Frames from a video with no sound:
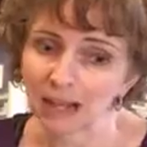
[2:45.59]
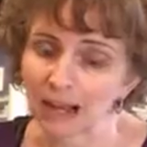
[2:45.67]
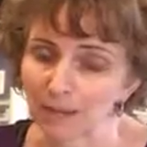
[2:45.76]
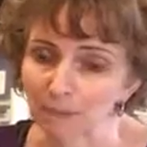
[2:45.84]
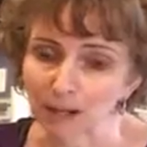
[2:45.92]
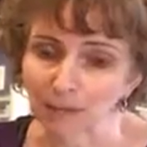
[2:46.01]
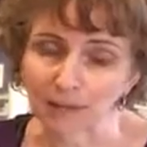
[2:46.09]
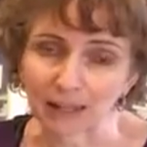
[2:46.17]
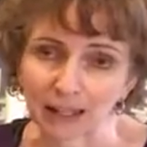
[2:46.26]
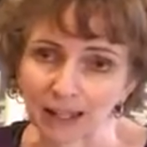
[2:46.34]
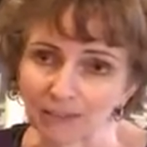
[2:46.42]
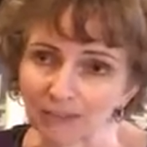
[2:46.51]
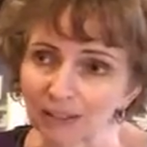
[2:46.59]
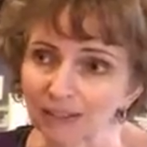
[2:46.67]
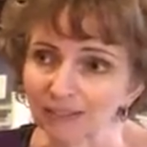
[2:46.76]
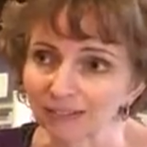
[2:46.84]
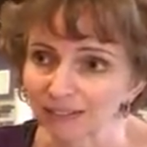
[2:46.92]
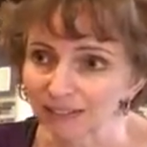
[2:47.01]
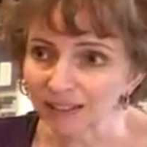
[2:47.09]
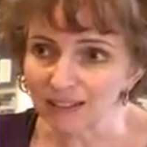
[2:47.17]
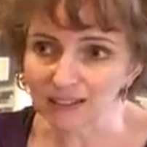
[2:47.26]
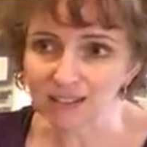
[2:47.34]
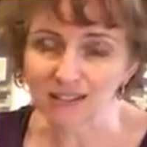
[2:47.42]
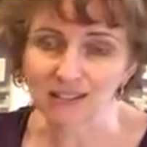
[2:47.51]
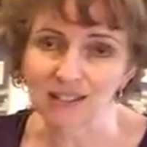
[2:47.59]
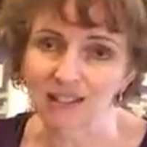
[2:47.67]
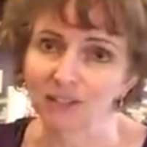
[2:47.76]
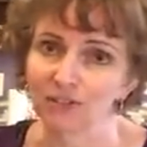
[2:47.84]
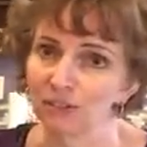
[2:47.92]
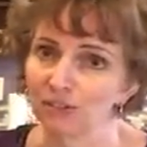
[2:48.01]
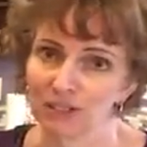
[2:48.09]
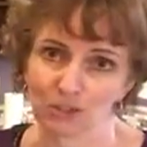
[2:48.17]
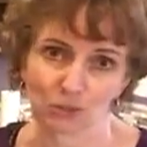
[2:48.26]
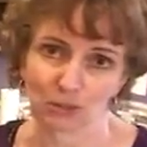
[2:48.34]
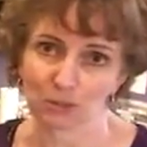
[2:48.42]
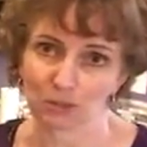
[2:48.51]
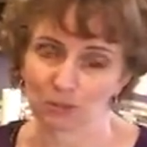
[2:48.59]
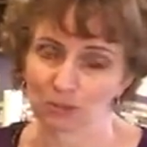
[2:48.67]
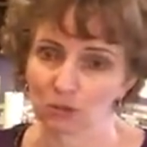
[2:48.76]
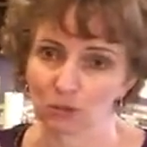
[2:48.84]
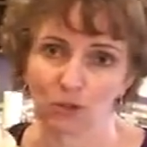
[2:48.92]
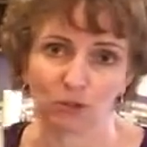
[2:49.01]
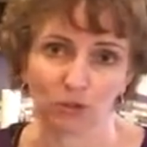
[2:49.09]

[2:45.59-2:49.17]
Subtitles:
I probably have at least 10 to 15 scrapers in my drawer.